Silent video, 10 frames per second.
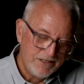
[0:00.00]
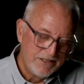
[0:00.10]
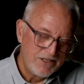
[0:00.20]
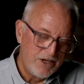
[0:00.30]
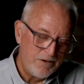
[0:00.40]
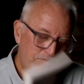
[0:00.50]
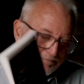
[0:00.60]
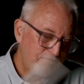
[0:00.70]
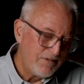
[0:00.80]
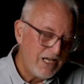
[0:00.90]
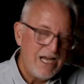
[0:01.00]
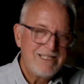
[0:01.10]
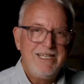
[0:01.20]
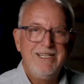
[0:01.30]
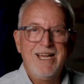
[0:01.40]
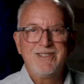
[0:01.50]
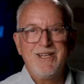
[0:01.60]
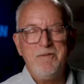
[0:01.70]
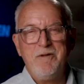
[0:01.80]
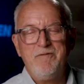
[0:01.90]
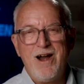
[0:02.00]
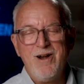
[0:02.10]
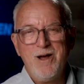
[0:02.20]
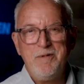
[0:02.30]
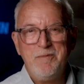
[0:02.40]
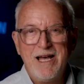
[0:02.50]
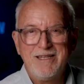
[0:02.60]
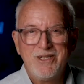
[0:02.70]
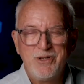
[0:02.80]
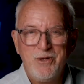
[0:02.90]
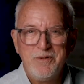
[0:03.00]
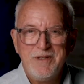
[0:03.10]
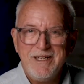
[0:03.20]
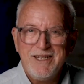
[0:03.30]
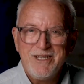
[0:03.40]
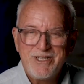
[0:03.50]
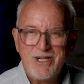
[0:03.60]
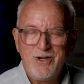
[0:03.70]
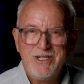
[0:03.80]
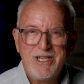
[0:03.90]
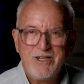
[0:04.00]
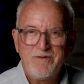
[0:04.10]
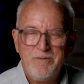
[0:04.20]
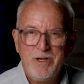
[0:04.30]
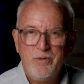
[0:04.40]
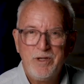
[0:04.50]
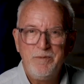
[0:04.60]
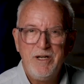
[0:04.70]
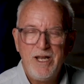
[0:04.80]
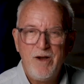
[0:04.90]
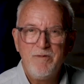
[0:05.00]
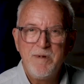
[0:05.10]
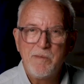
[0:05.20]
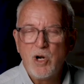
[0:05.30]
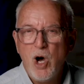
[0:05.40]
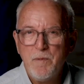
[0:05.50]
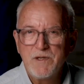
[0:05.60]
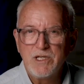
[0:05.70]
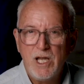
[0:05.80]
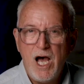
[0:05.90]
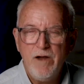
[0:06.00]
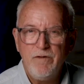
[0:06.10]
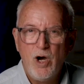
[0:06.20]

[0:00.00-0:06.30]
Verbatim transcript: So I'll see you next time. I'm fired up about this whole series. Thanks for being with me today. Remember, hope is alive,